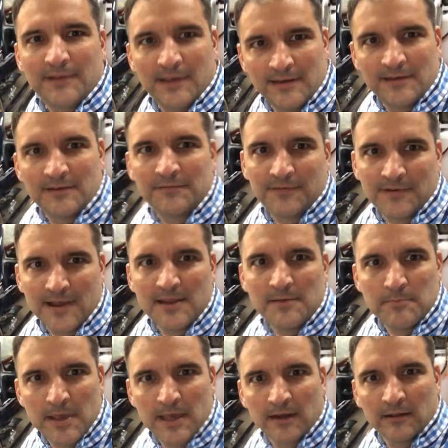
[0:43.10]
did
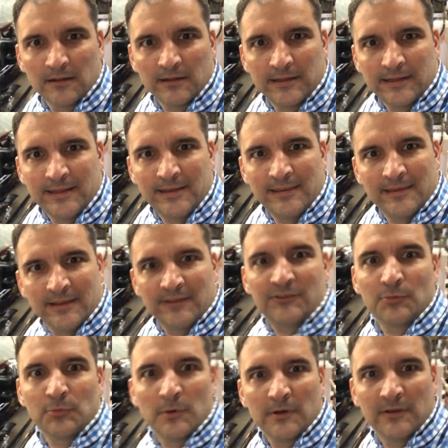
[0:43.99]
find metal in
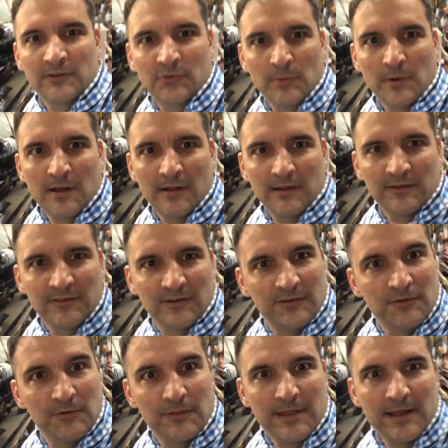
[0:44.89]
this one as well. It's a
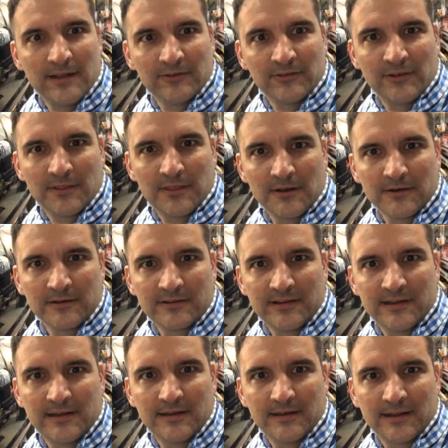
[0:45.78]

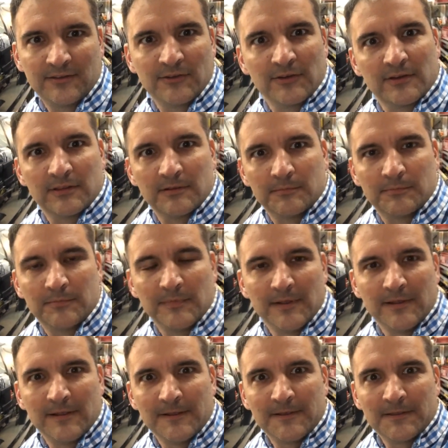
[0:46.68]
2013. I took the
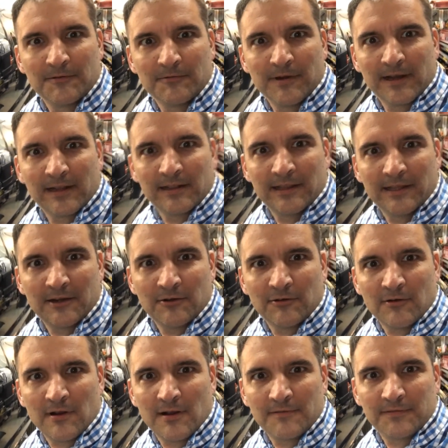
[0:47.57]

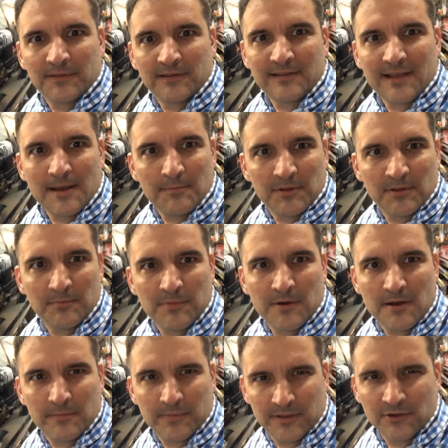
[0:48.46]
regulator off the top of the
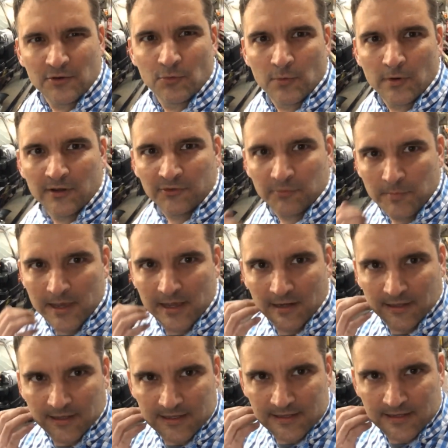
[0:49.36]
pump, and there was
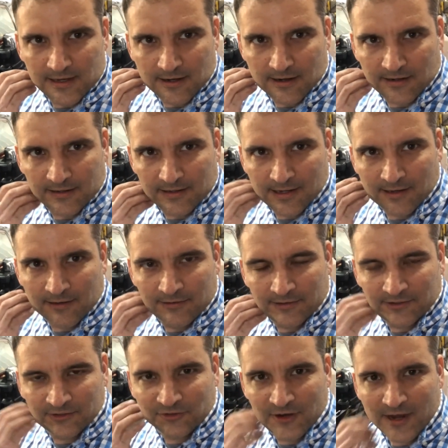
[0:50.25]
metal in there. I
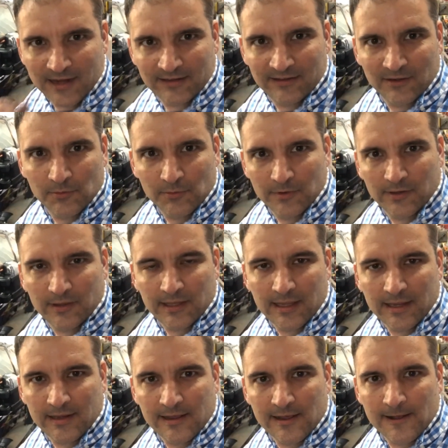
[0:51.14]
extracted it with
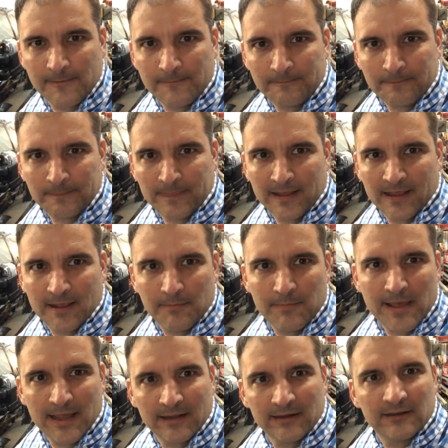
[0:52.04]
a
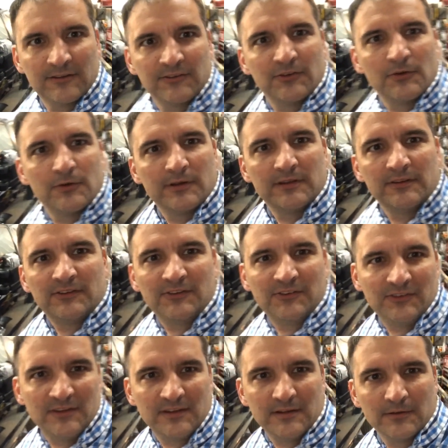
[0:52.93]
magnet, so it is
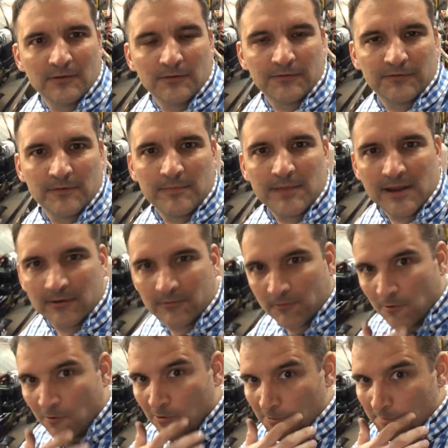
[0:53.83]
steel from that
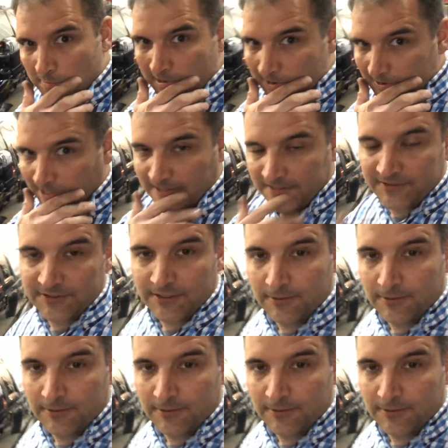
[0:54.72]
roller bearing.